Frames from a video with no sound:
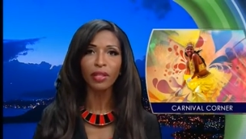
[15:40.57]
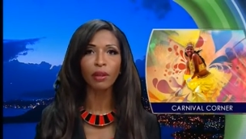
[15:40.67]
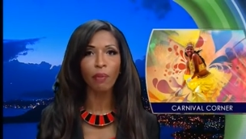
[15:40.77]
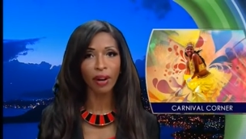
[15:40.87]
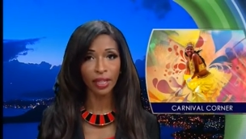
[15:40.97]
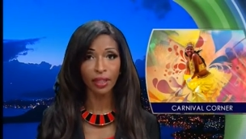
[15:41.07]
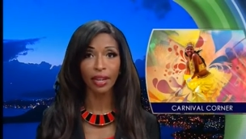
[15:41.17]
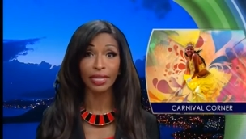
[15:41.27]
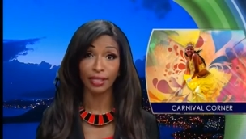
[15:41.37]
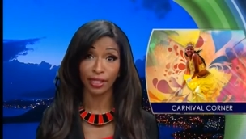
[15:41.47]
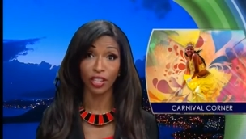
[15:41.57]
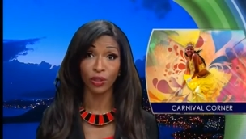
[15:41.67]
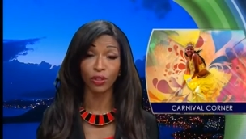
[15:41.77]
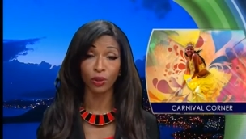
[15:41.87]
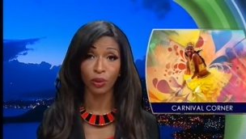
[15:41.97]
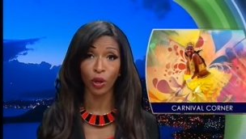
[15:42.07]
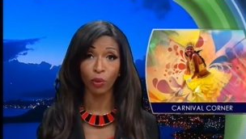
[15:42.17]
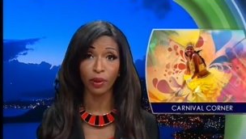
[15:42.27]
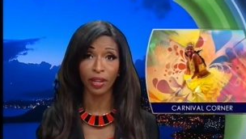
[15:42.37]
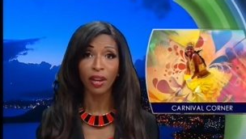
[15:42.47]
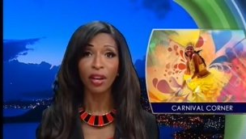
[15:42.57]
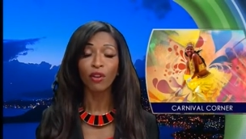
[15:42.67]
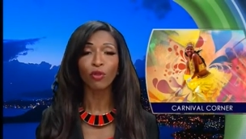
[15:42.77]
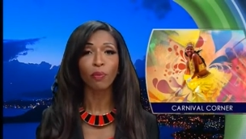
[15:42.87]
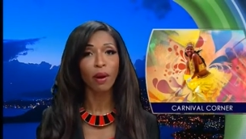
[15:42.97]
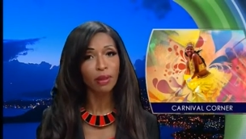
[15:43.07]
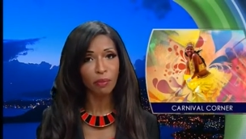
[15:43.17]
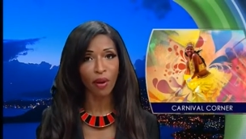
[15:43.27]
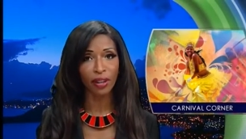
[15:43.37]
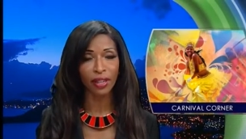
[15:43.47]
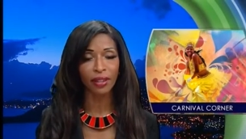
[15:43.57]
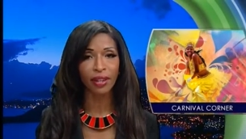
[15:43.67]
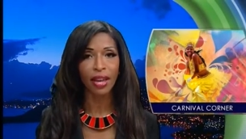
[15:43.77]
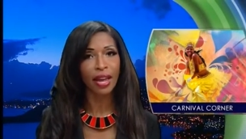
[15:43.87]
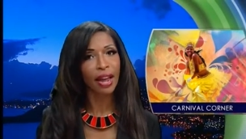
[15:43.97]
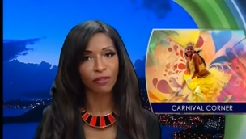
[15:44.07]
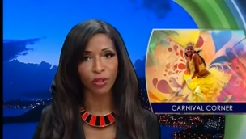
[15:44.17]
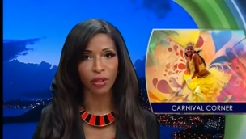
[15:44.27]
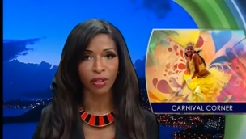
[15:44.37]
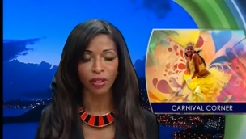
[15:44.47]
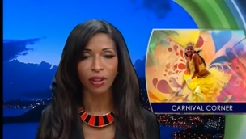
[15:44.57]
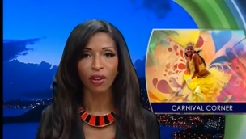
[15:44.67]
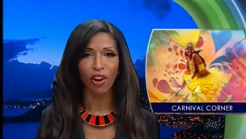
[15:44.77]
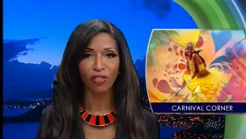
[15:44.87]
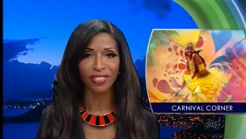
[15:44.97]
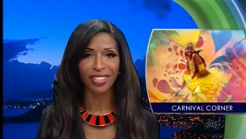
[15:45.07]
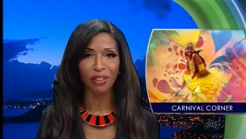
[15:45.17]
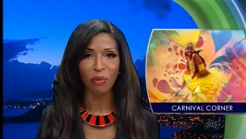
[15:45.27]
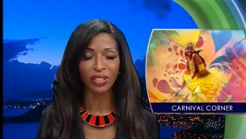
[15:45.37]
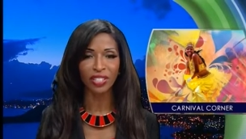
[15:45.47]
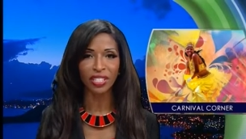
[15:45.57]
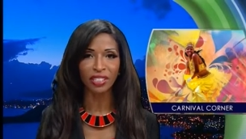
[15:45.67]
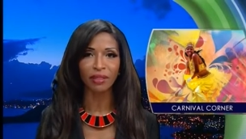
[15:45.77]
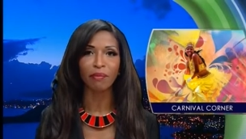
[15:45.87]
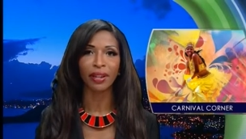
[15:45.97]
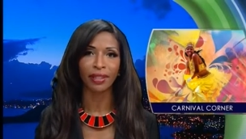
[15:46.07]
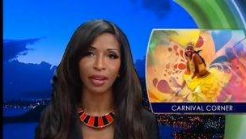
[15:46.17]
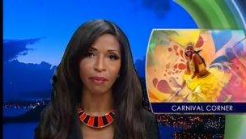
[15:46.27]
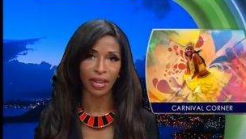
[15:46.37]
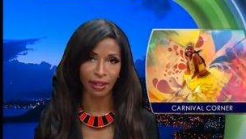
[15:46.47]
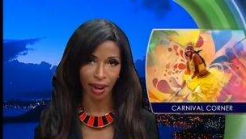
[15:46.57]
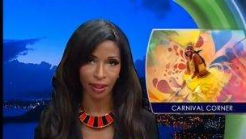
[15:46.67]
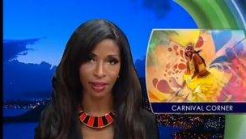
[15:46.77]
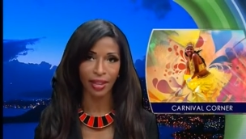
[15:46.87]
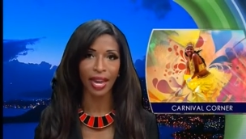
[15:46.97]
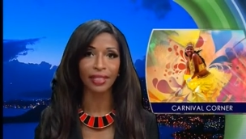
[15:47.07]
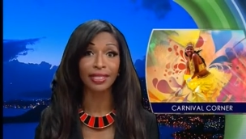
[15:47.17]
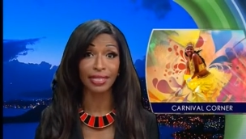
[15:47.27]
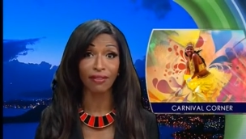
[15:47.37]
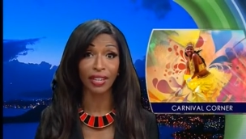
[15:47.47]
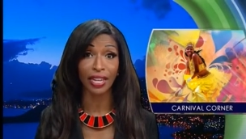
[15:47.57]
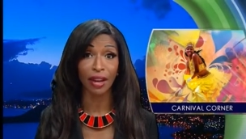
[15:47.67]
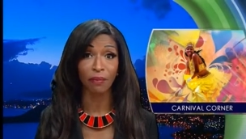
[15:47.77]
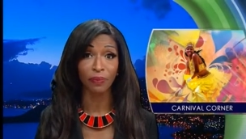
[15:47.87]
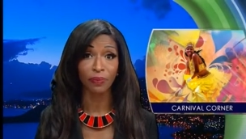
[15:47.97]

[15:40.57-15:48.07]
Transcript: The parking lot is scheduled to reopen for public parking after the carnival celebrations Monday, May 9th at 7 a.m.